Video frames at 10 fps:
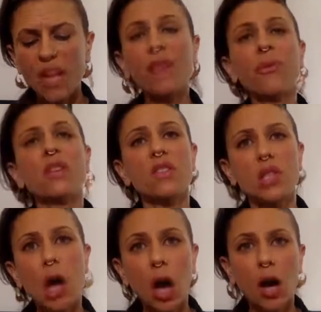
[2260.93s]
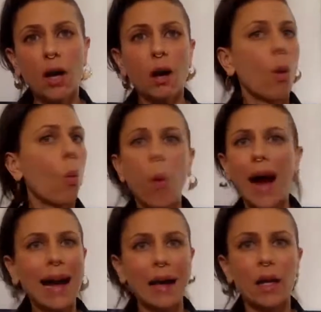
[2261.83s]
If it's not,
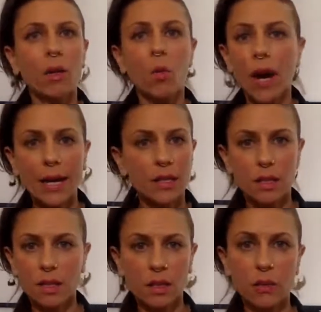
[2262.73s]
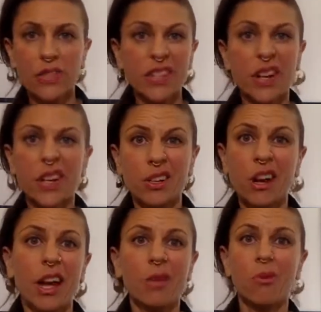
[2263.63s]
why? Why is it still stuck in
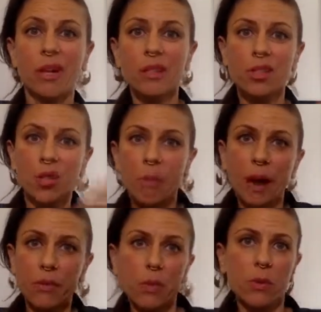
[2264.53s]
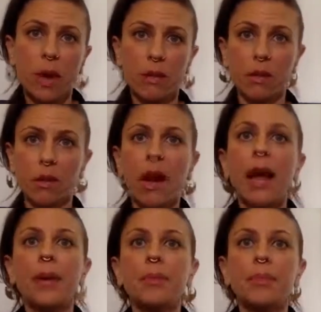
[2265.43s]
your head? Why is it just bouncing around in your
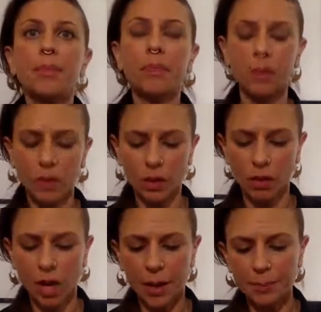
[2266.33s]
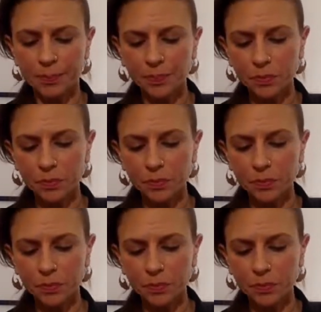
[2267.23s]
head? Okay?